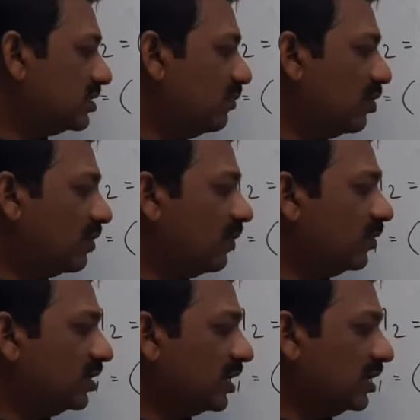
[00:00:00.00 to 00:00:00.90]
is the bottom of
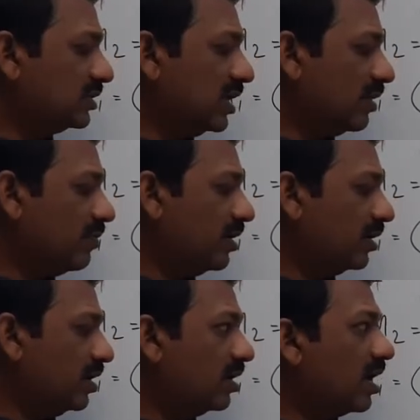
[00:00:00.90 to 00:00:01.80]
the stack
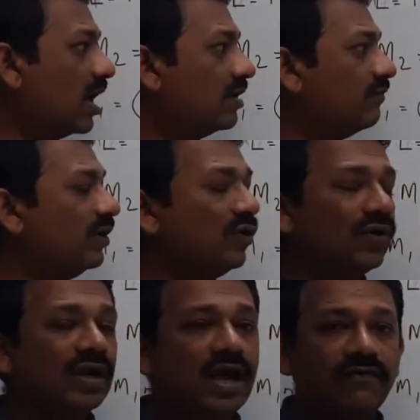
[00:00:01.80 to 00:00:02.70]
marker, and we
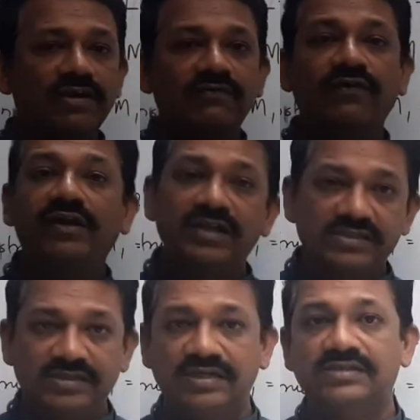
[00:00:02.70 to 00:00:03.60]
don't have any final
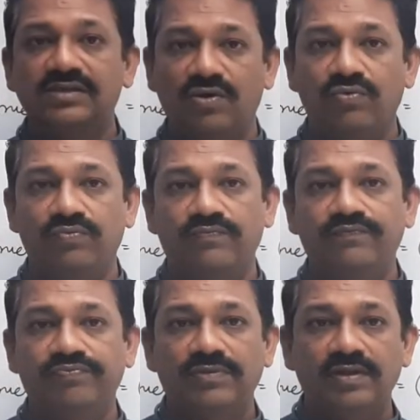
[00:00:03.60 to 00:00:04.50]
states now.
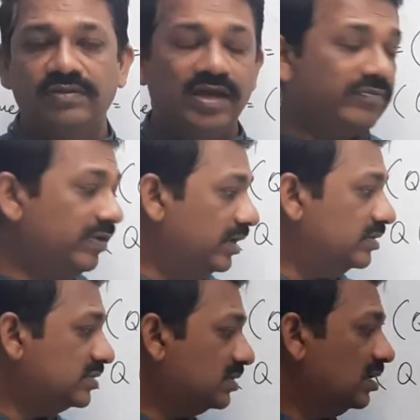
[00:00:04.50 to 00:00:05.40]
That
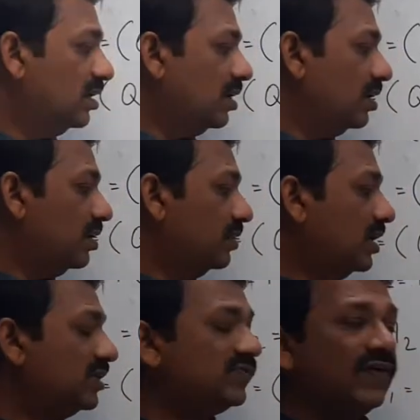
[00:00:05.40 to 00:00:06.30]
means
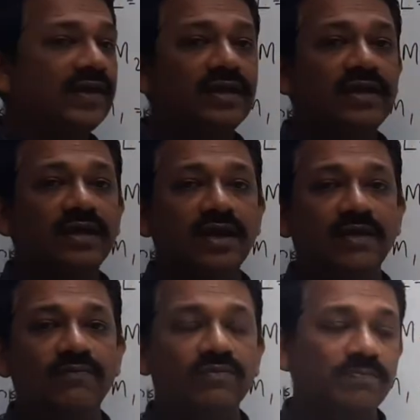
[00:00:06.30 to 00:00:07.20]
that's why here I
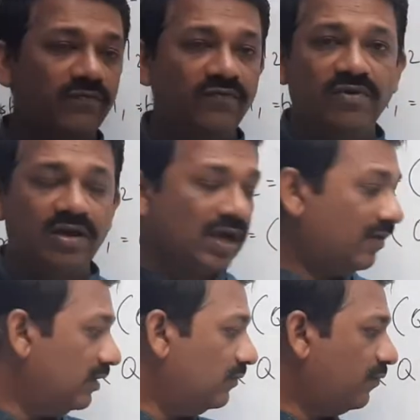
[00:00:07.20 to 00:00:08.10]
am
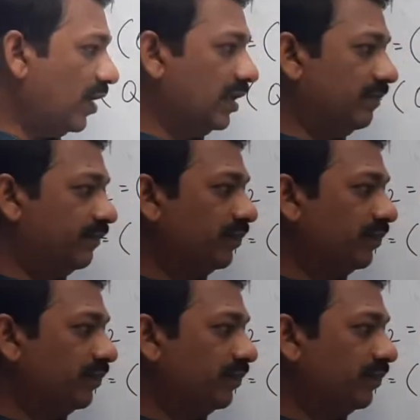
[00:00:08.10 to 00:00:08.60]
having 5.